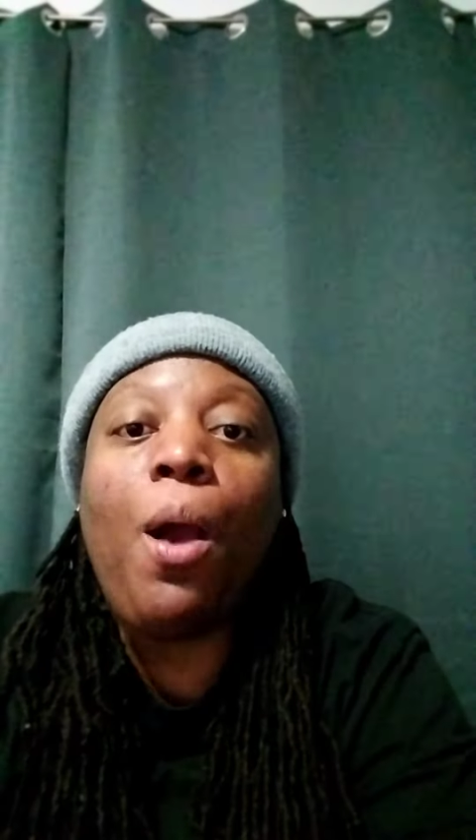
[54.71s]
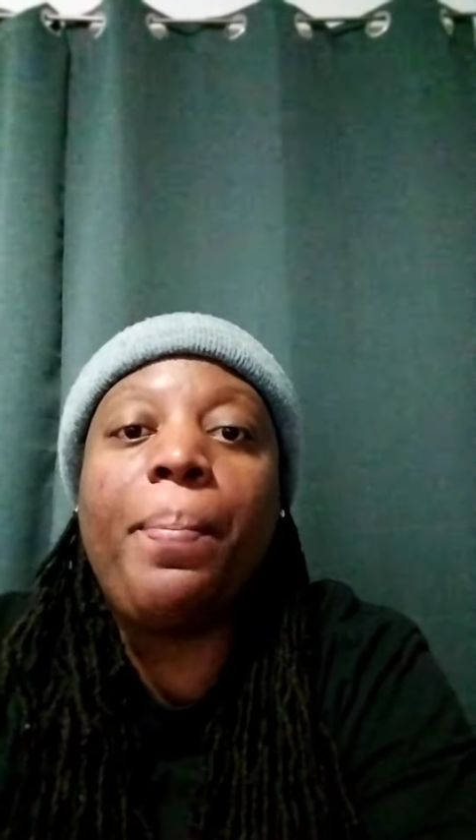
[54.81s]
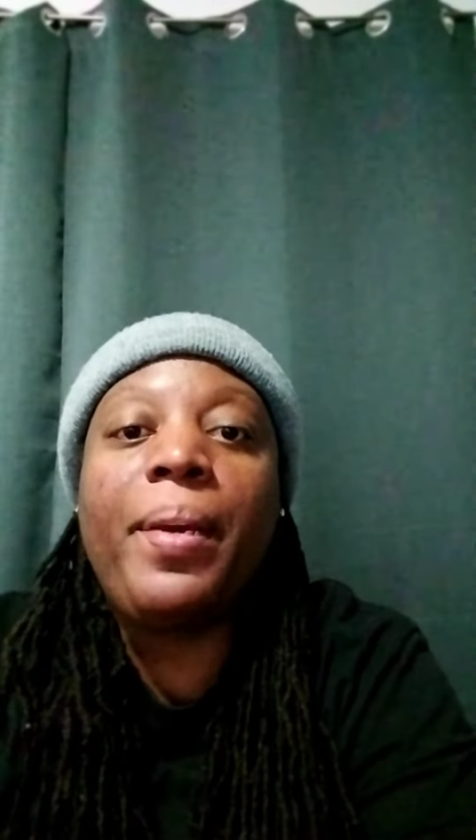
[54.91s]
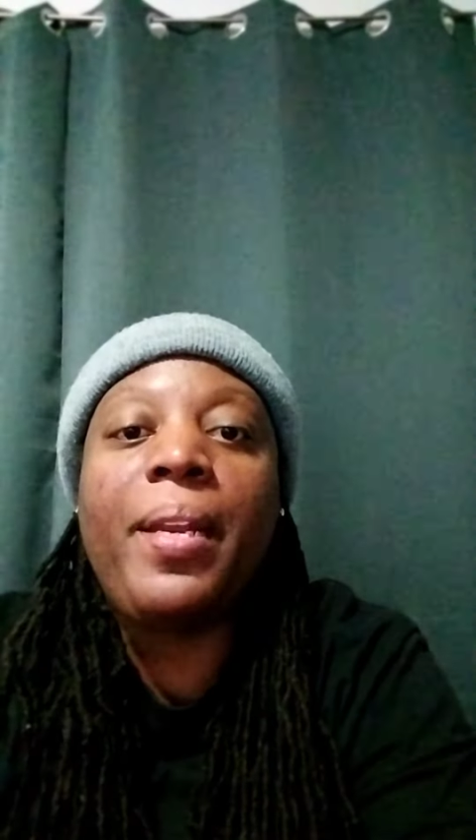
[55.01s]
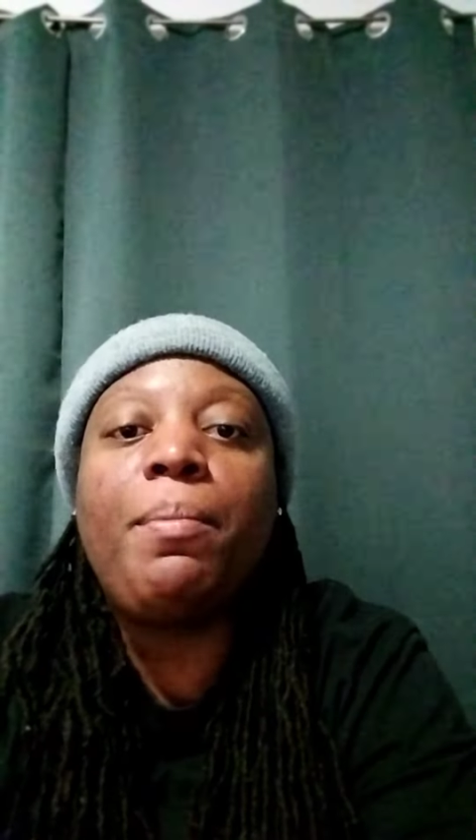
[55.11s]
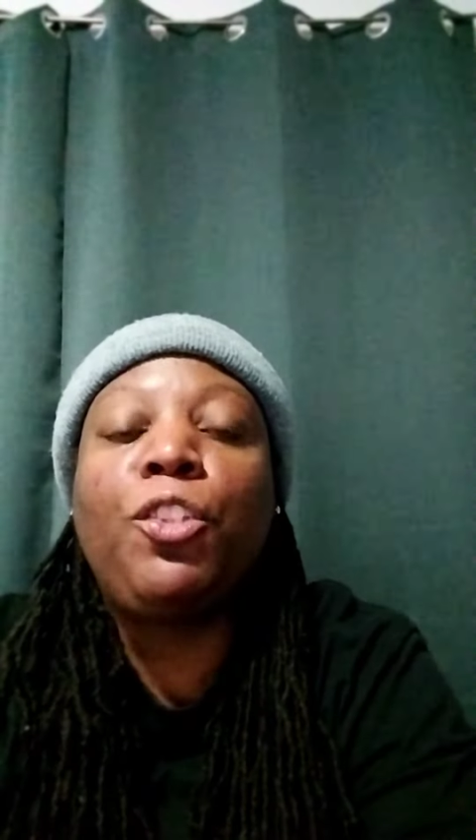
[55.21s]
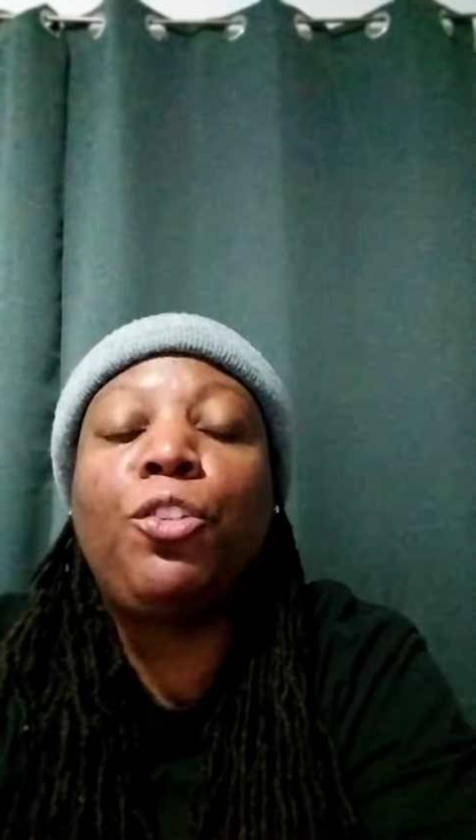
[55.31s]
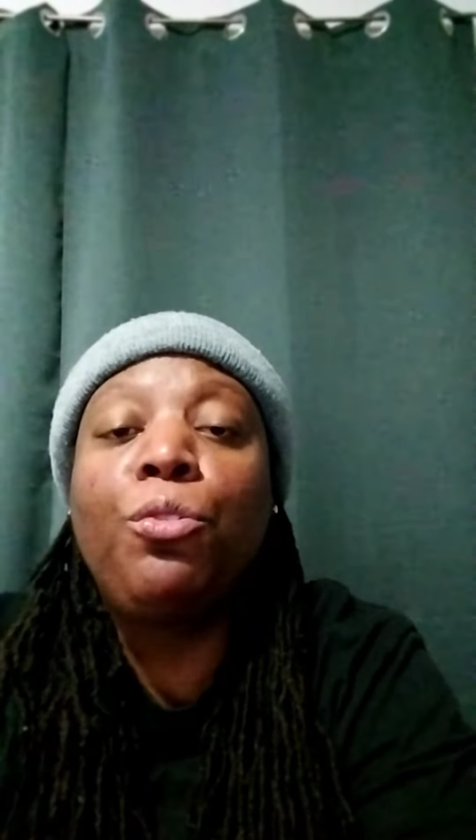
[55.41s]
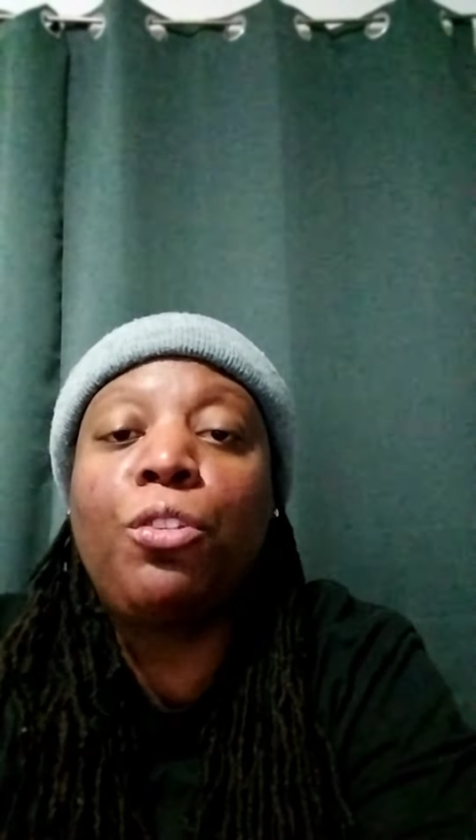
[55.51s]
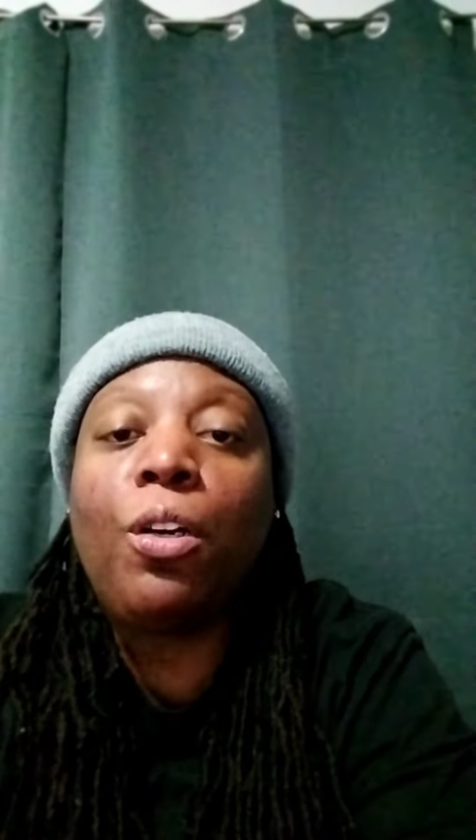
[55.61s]
but I'm gonna
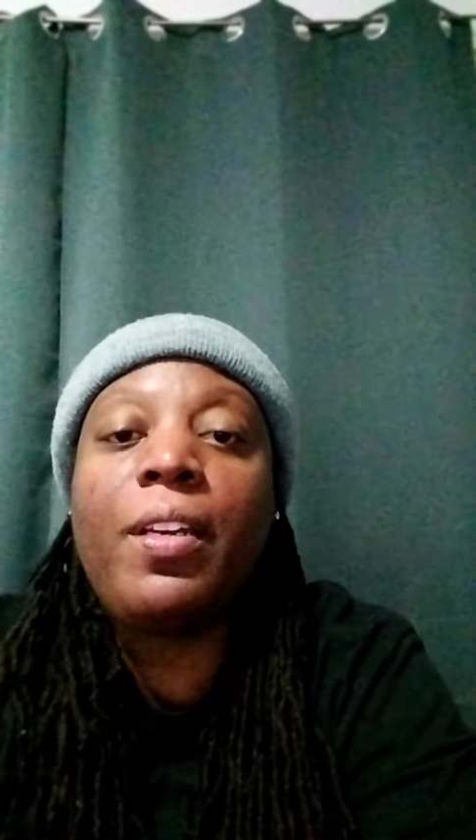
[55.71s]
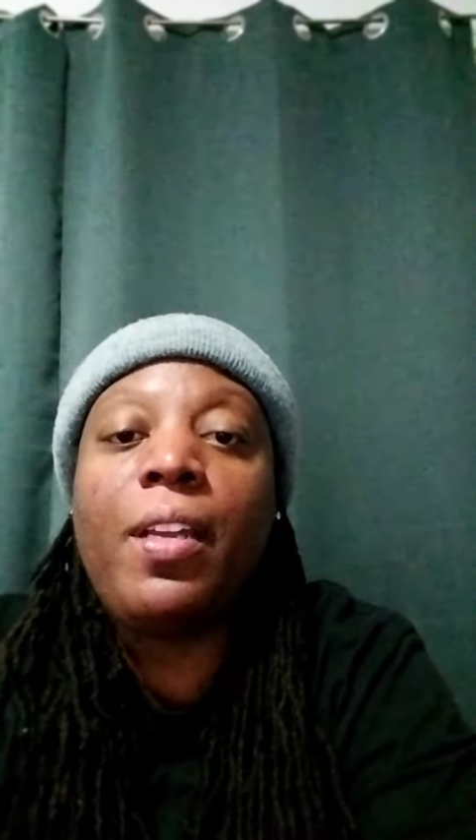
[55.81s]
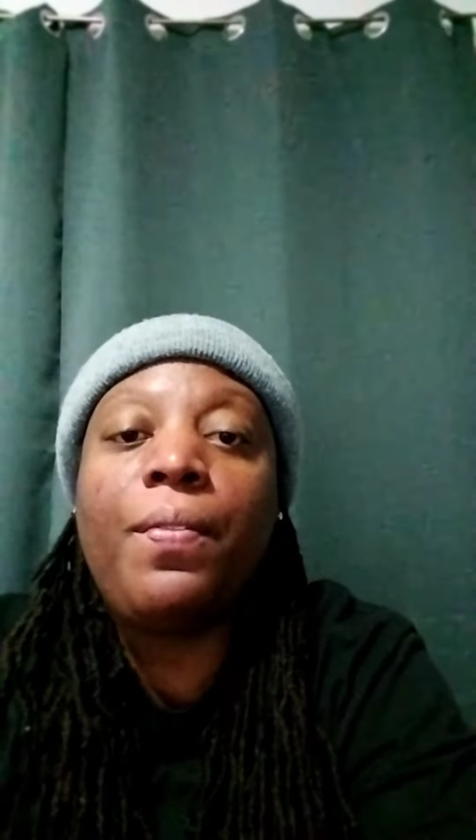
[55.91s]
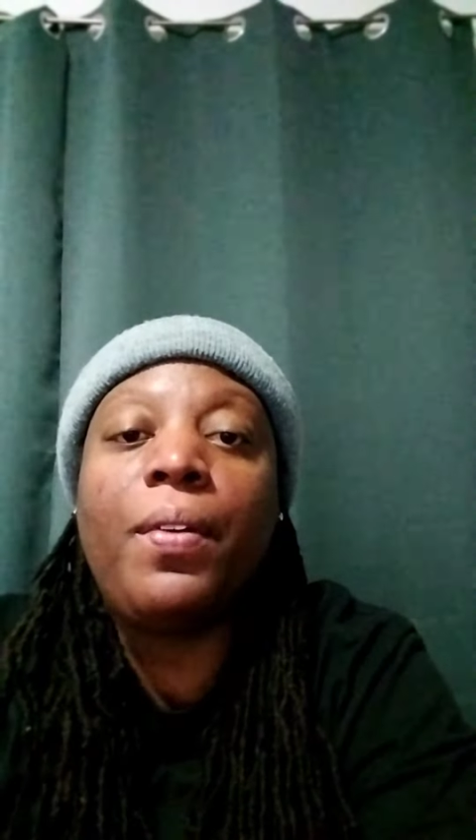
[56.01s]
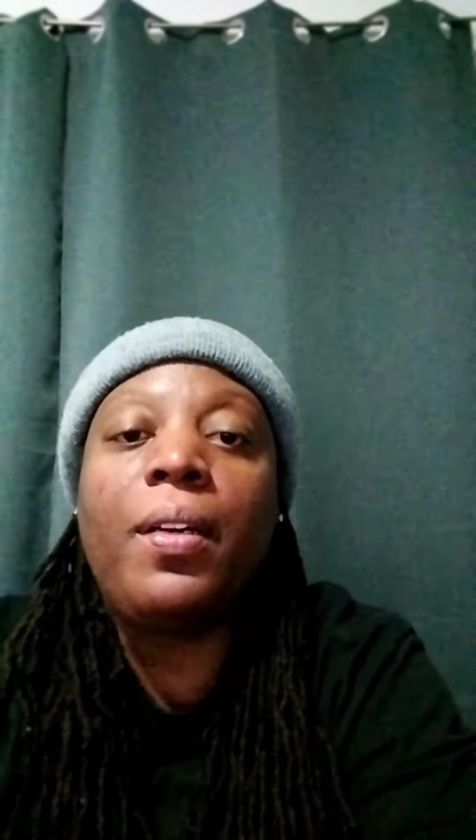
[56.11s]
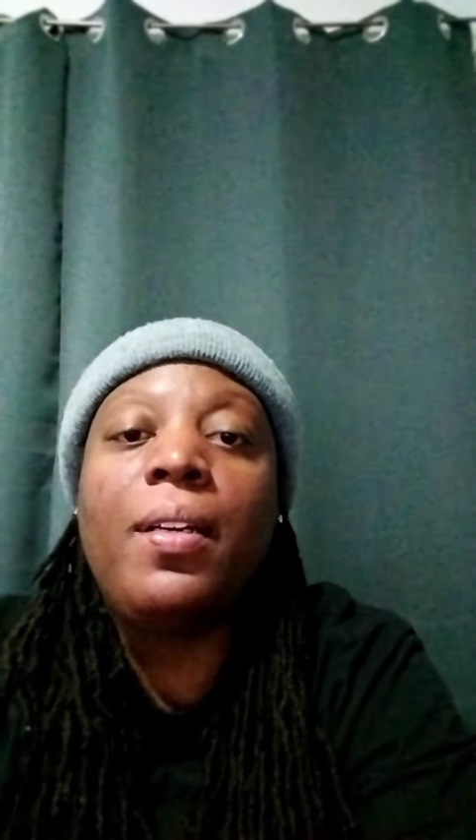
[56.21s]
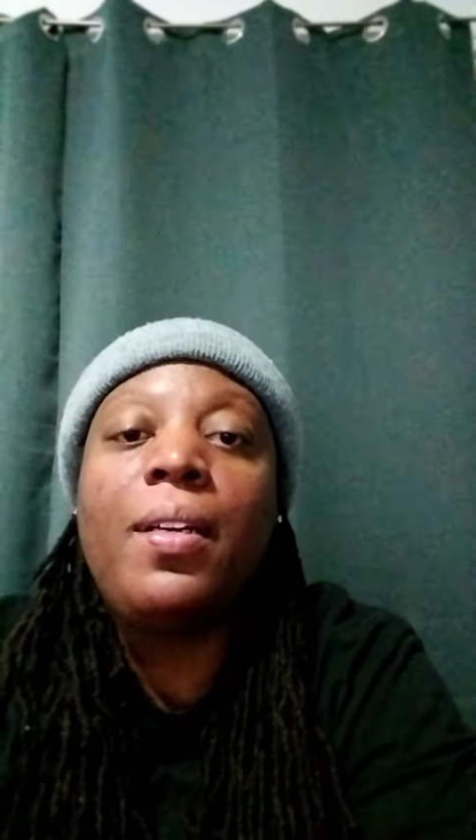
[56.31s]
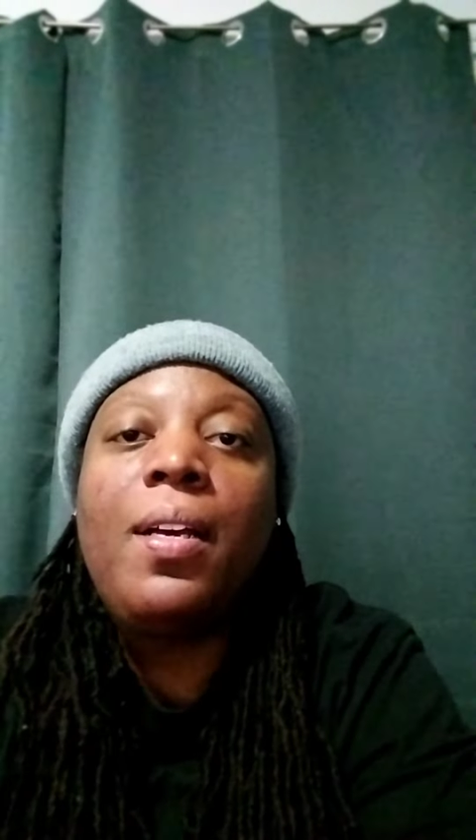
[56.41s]
shoot y'all another